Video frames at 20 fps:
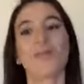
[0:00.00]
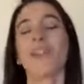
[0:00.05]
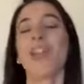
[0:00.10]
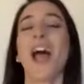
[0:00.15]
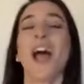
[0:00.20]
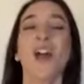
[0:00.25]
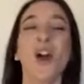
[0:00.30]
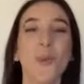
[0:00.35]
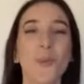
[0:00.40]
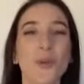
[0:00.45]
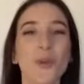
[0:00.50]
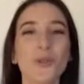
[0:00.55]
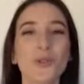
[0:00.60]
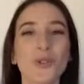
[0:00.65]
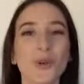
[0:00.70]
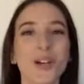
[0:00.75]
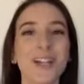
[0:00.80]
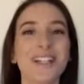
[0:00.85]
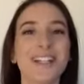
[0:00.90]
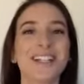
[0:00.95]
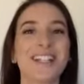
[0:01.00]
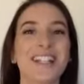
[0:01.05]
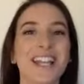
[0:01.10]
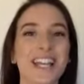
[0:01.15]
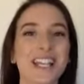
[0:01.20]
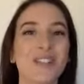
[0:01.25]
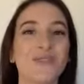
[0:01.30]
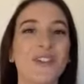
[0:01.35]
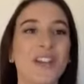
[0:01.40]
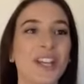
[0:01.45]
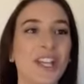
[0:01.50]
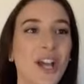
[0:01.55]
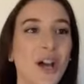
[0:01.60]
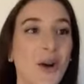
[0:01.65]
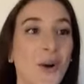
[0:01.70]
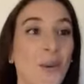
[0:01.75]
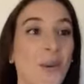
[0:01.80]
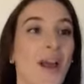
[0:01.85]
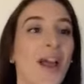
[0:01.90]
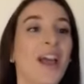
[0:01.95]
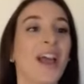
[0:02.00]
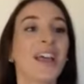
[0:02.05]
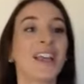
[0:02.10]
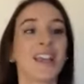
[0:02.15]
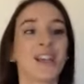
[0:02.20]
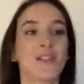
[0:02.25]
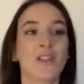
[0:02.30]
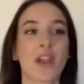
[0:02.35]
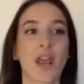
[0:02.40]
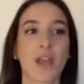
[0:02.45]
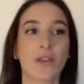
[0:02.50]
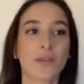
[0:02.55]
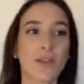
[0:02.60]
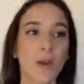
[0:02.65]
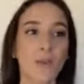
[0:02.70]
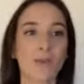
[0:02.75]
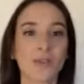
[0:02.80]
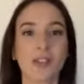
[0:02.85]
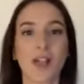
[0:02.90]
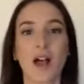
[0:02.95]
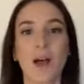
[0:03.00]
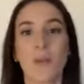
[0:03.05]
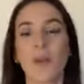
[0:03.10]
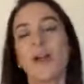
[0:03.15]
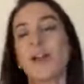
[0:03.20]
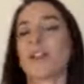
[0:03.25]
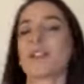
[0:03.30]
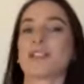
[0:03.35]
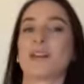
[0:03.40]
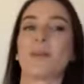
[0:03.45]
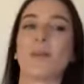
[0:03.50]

I hope you enjoyed today's video. Give it a thumbs up, some